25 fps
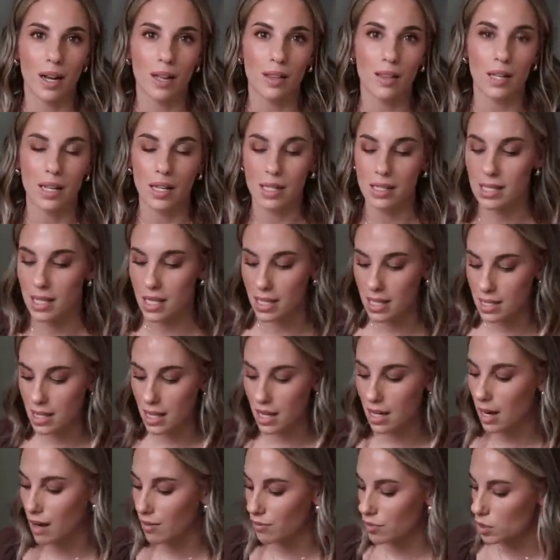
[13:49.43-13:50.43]
I think it's
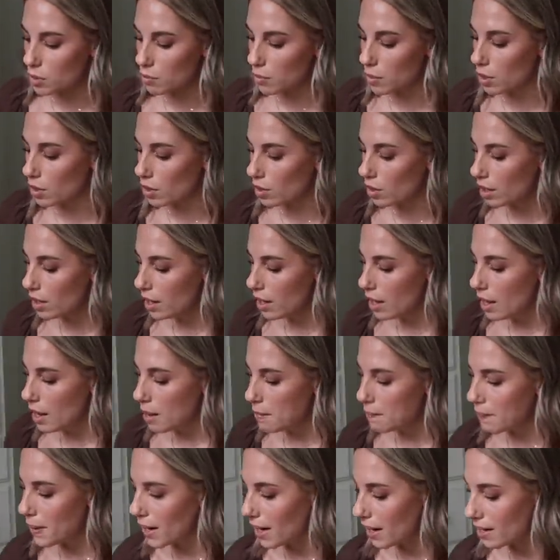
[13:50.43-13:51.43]
easy, comfortable,
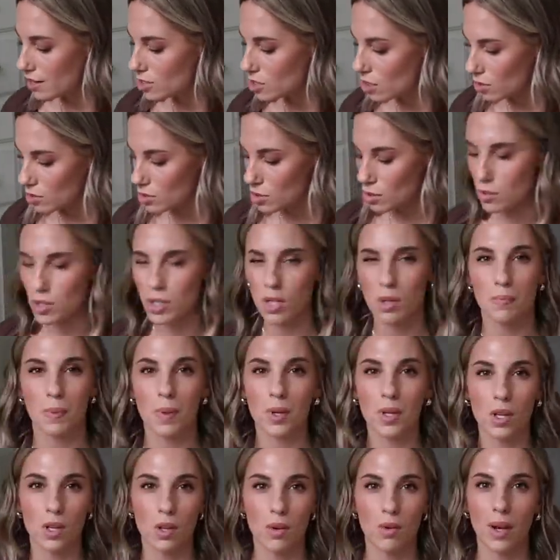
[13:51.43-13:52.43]
but it's also super
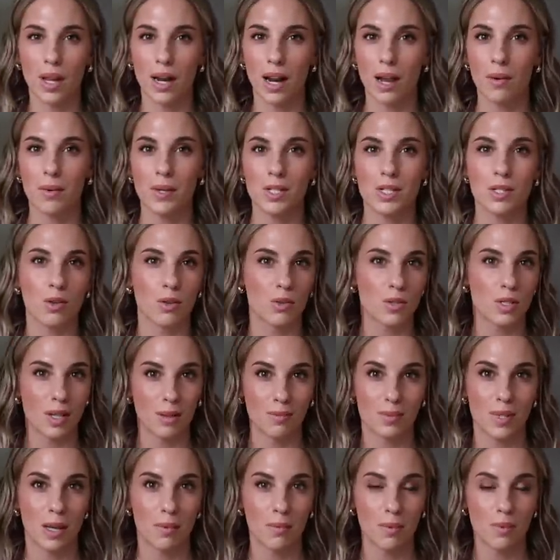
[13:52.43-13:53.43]
cute and I always throw
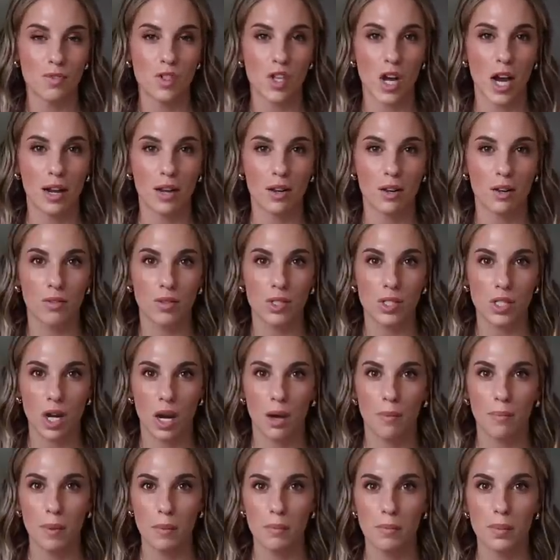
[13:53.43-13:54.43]
some type of jacket over the
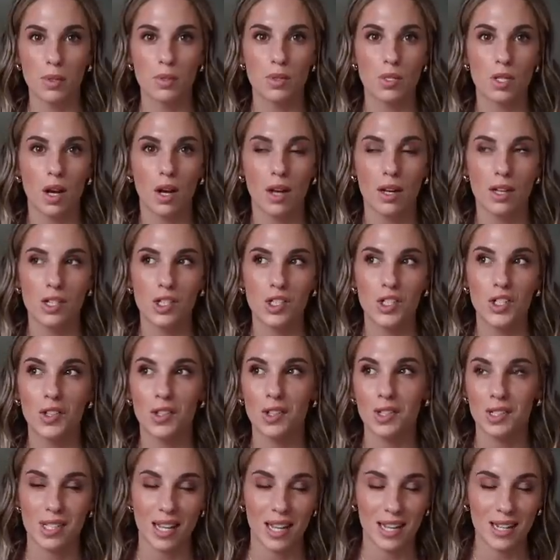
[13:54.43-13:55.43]
top and boots on and she
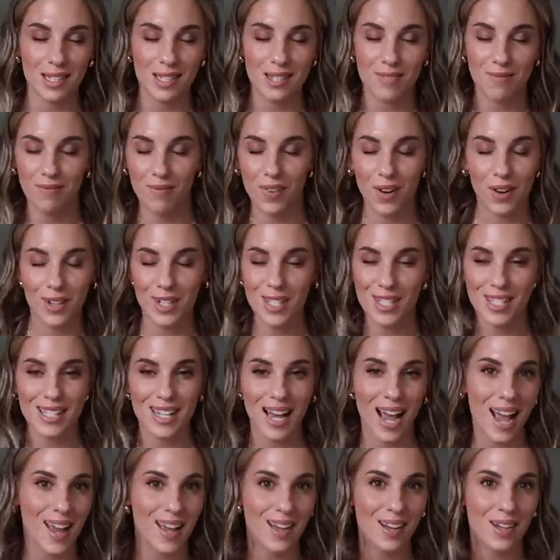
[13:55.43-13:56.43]
looks like very
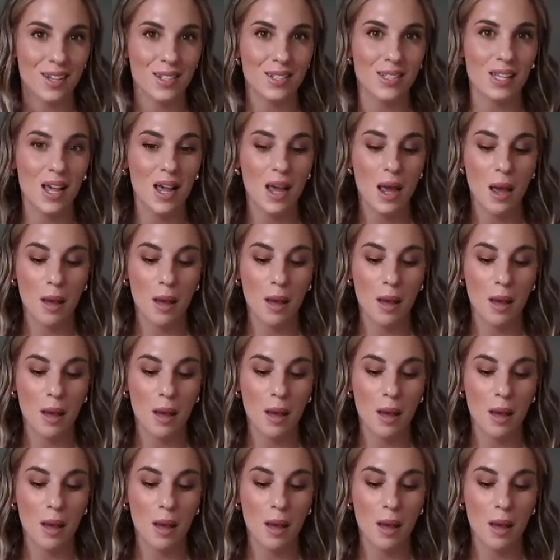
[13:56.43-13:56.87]
styled